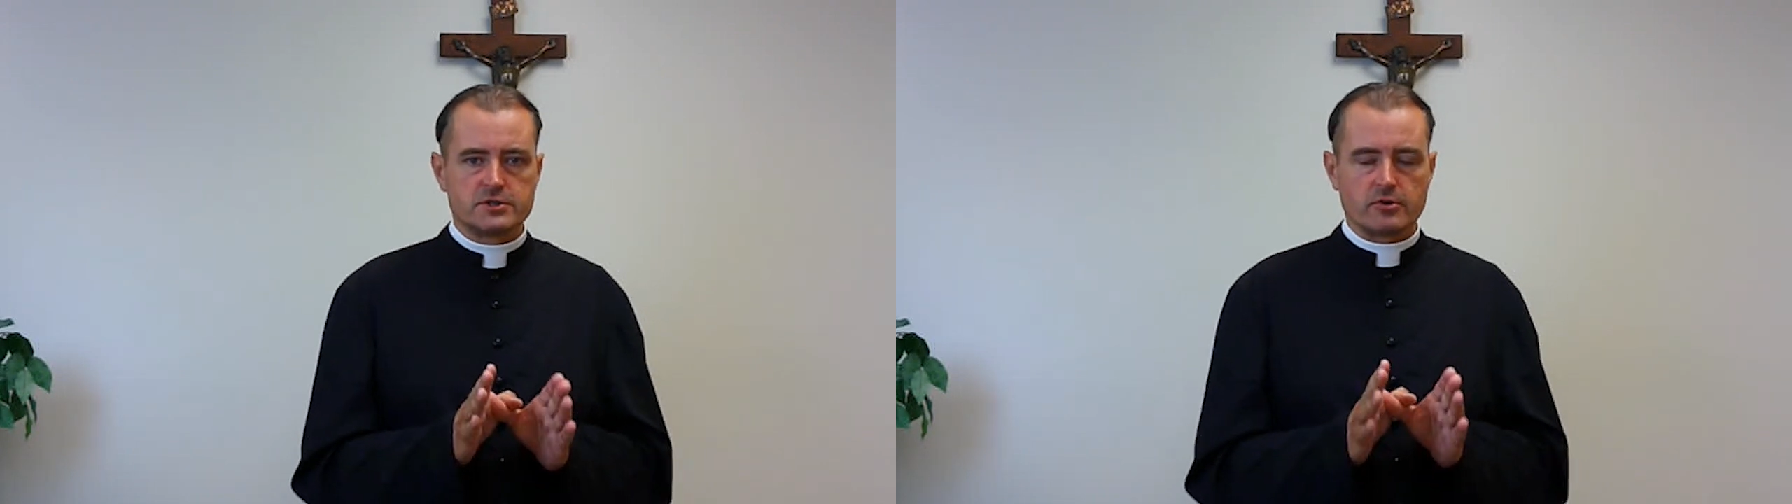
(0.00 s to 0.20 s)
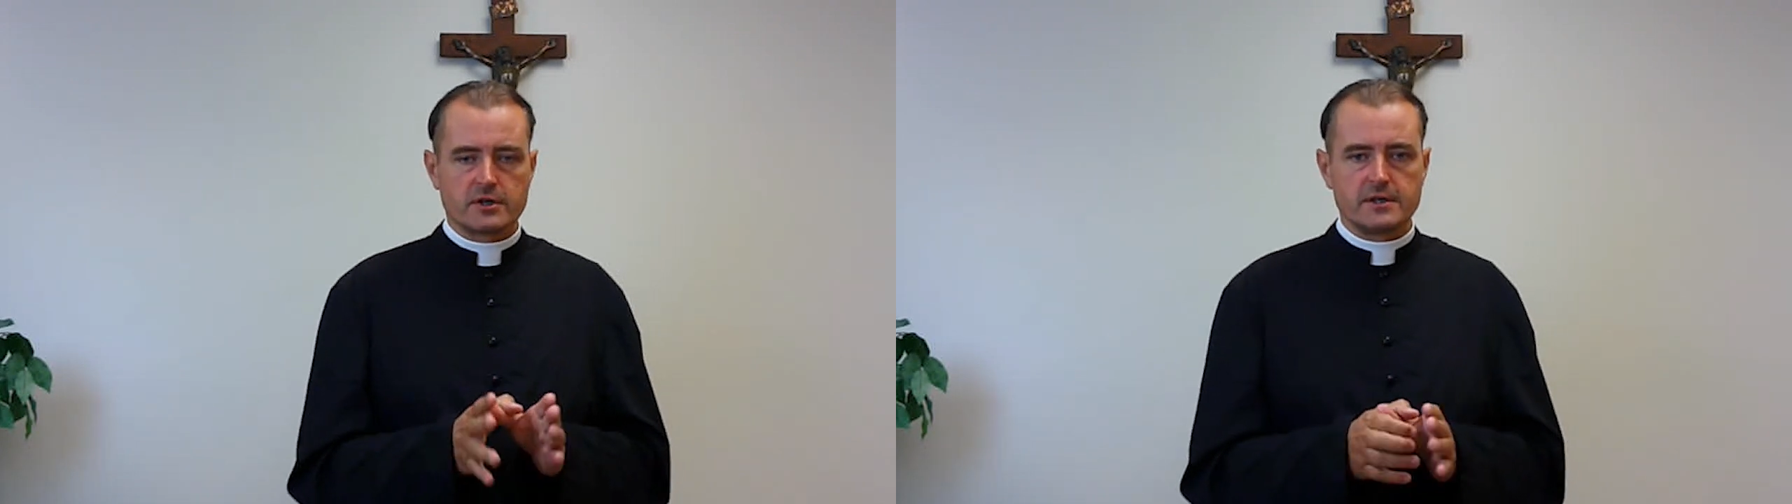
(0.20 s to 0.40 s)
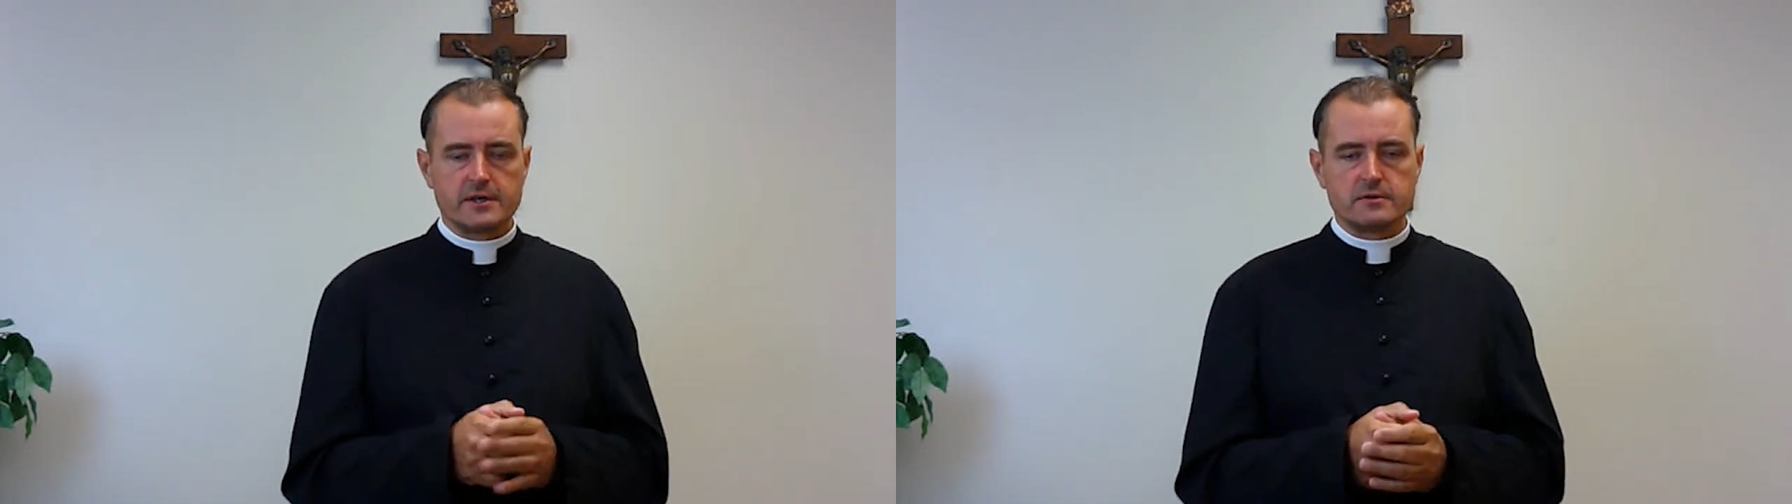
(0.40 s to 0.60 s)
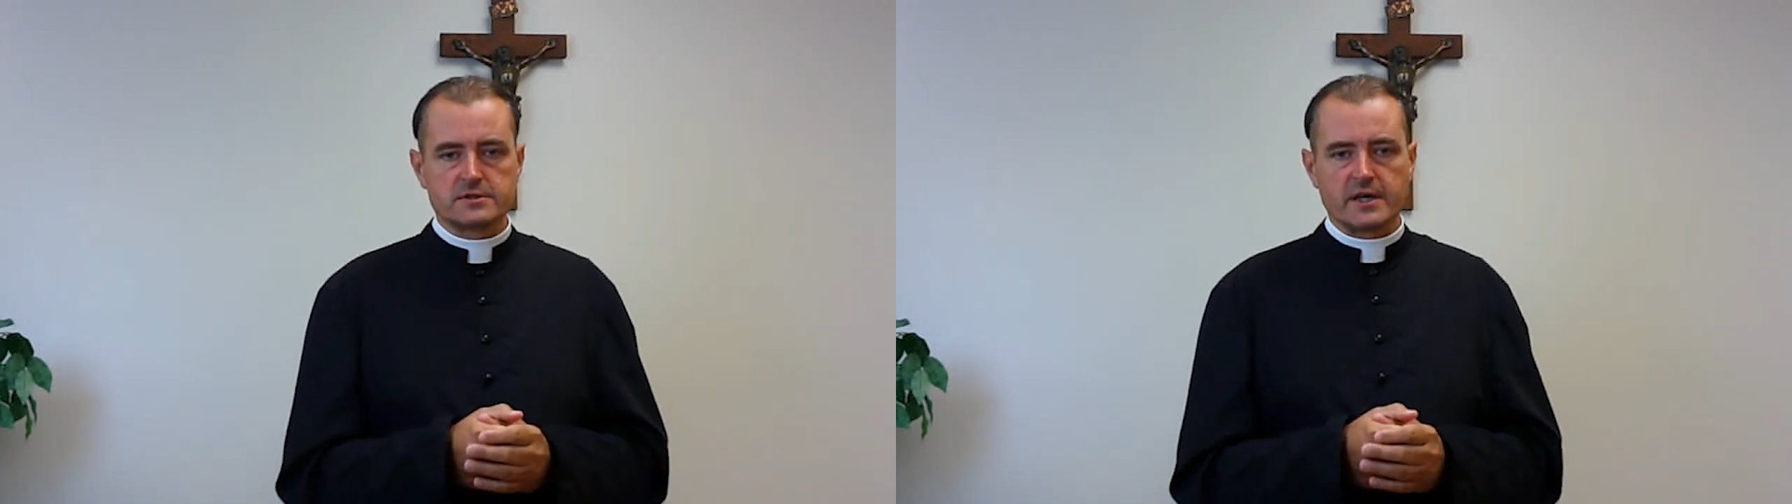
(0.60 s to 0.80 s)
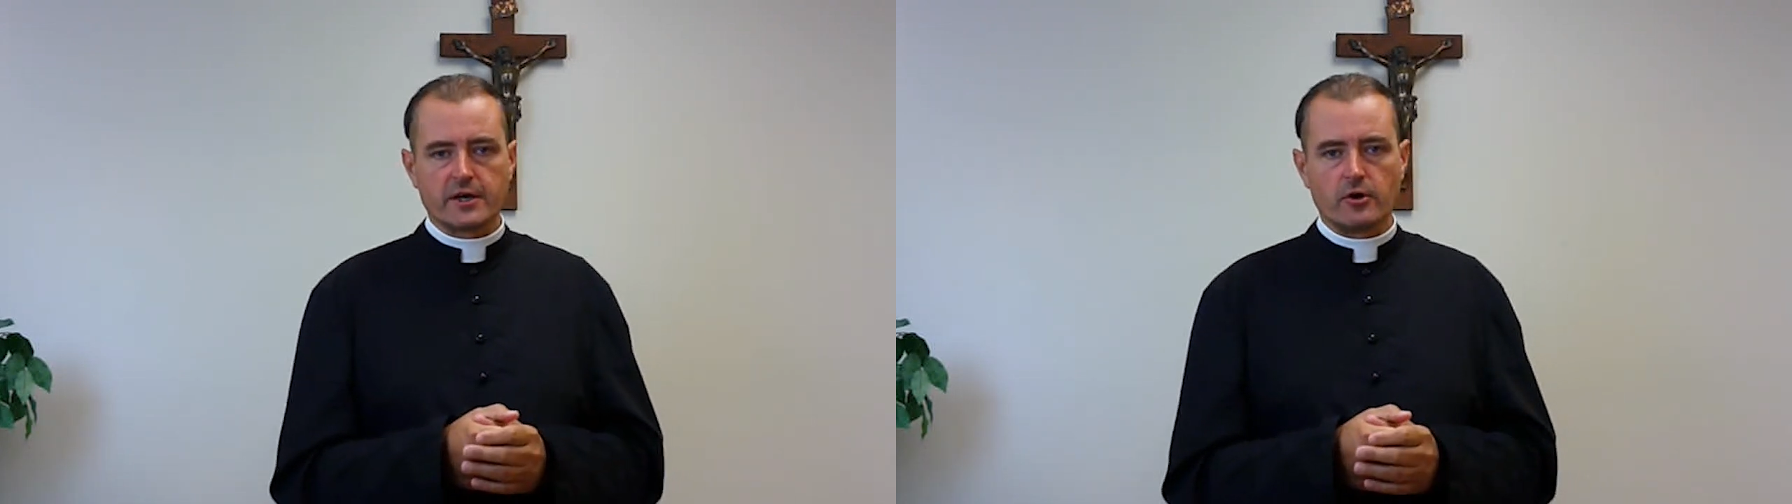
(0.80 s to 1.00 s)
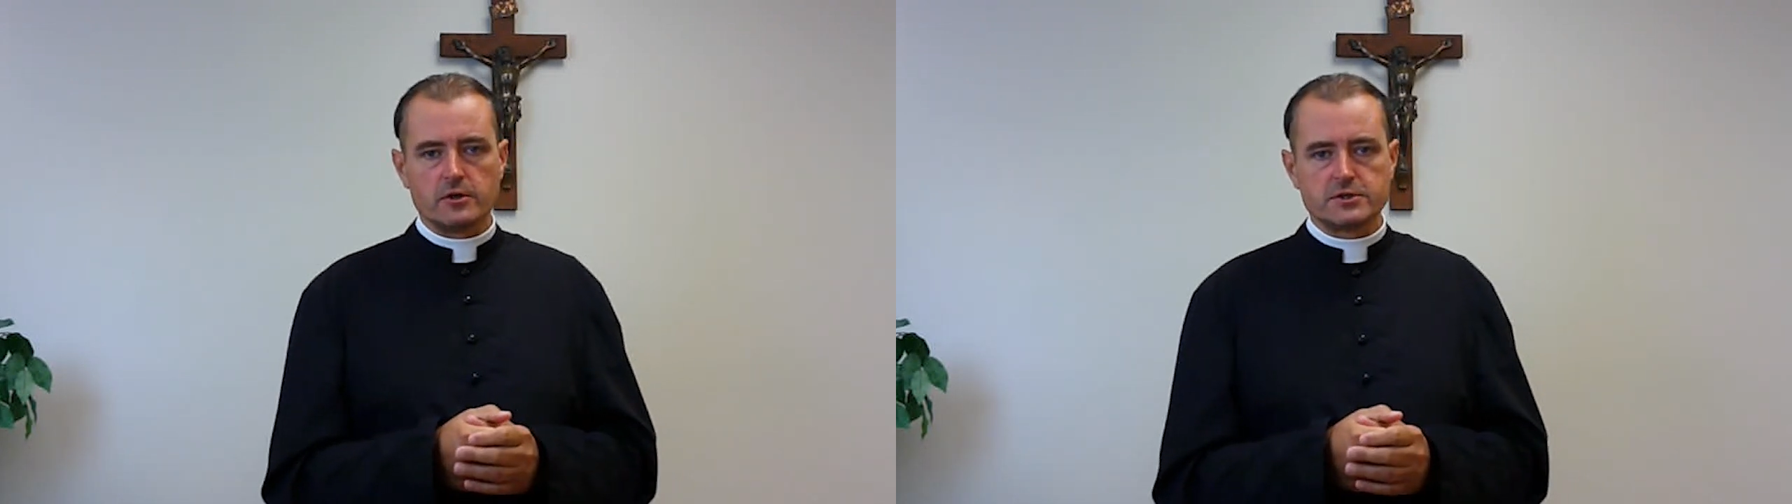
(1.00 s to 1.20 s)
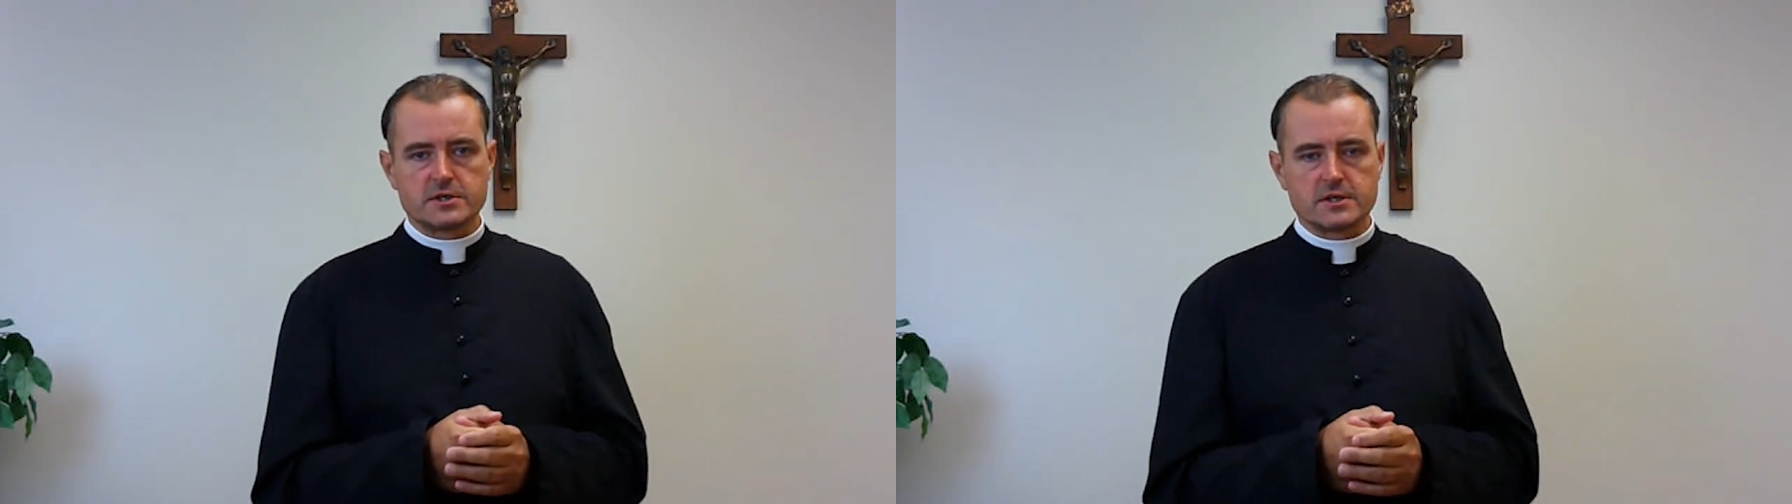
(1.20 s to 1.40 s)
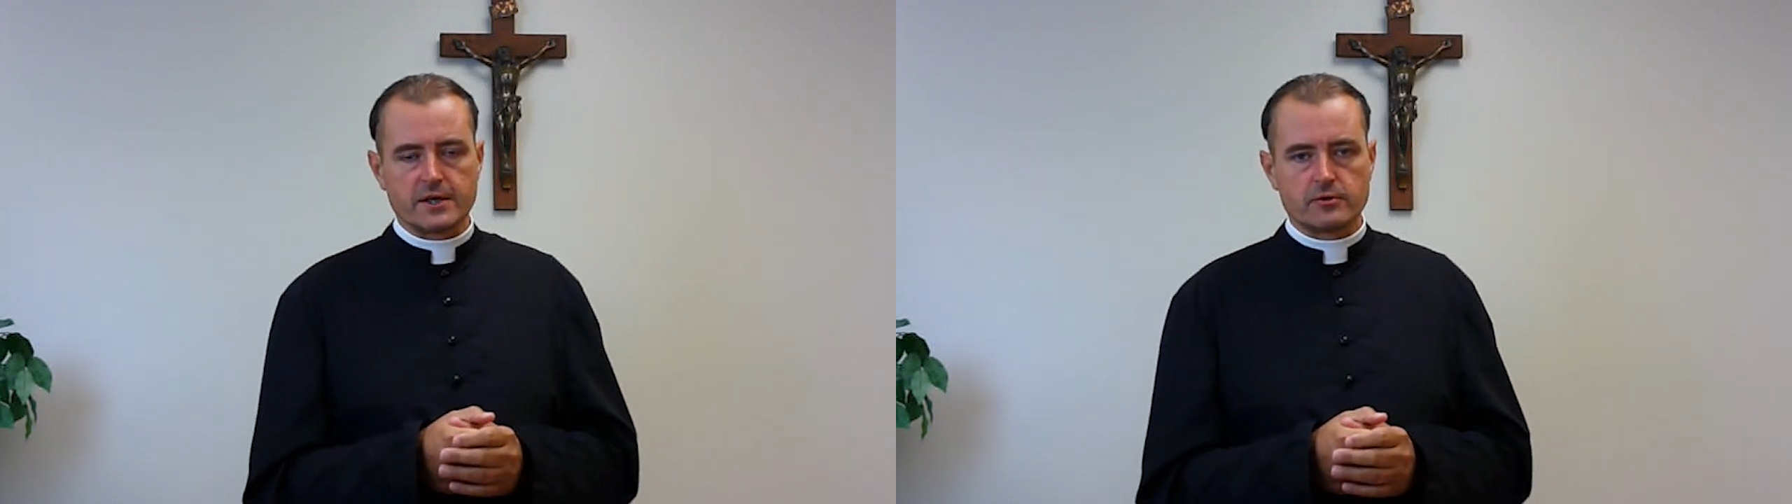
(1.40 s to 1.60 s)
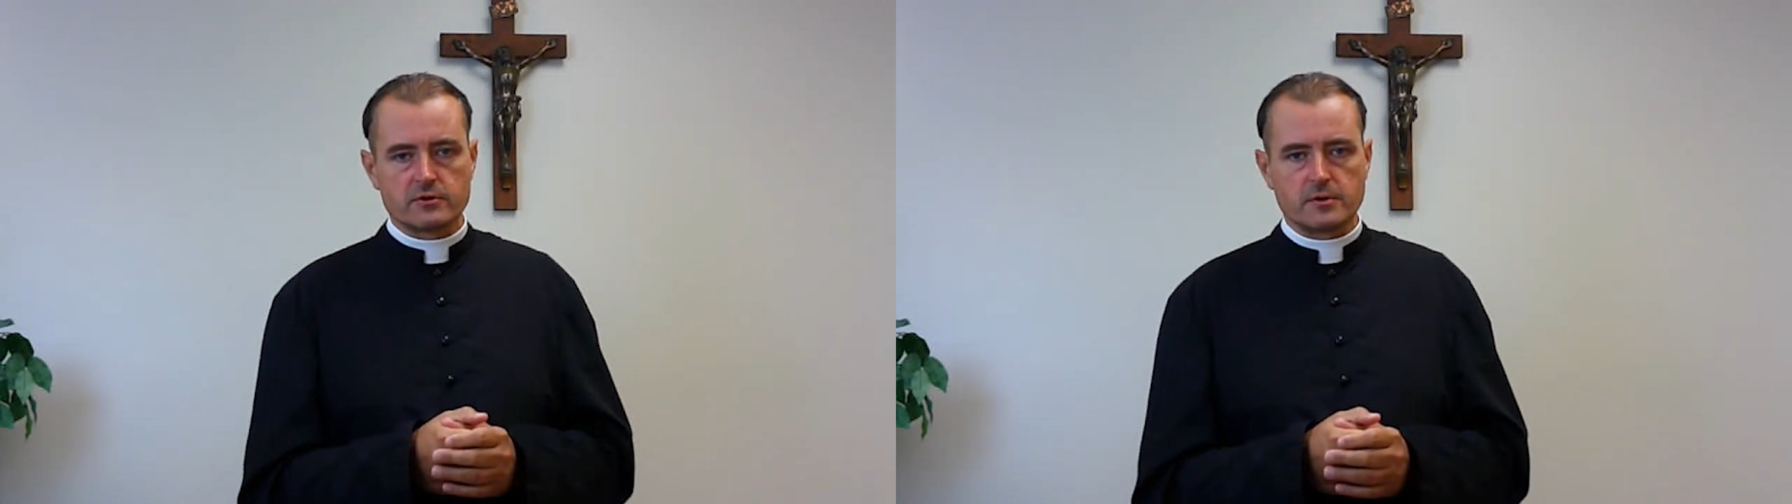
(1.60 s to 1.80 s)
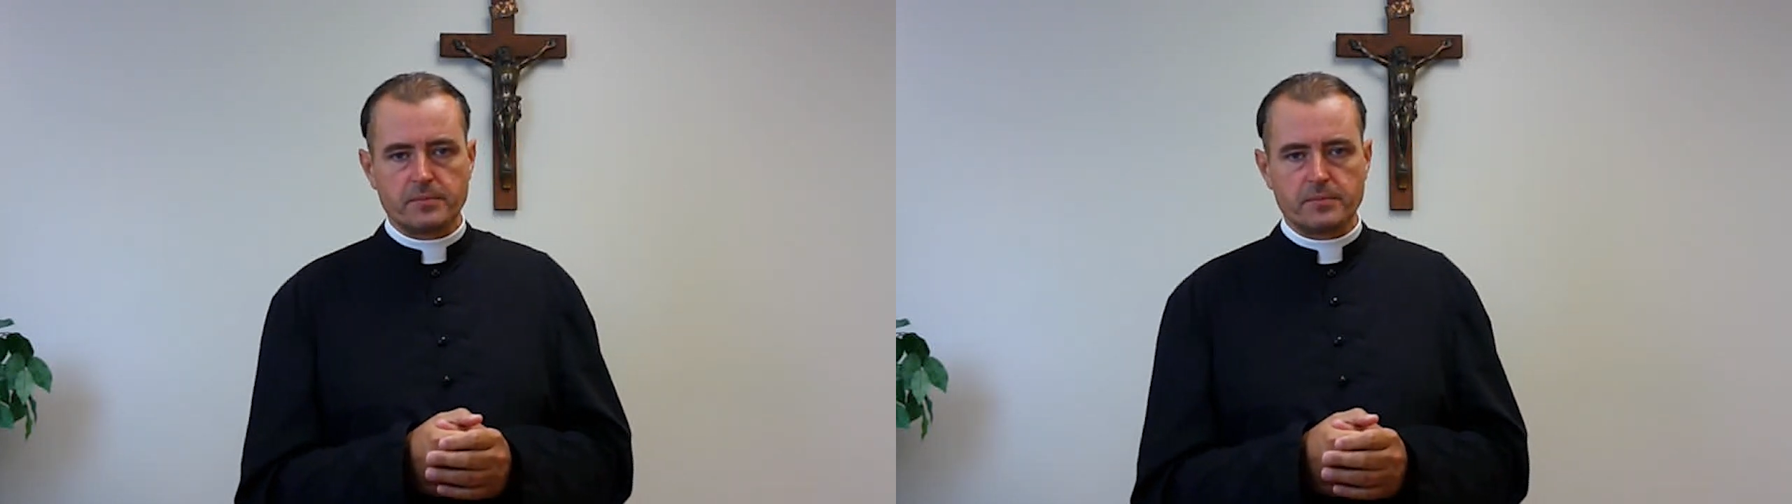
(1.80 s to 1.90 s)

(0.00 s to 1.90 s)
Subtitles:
or a clinical psychologist like Dr.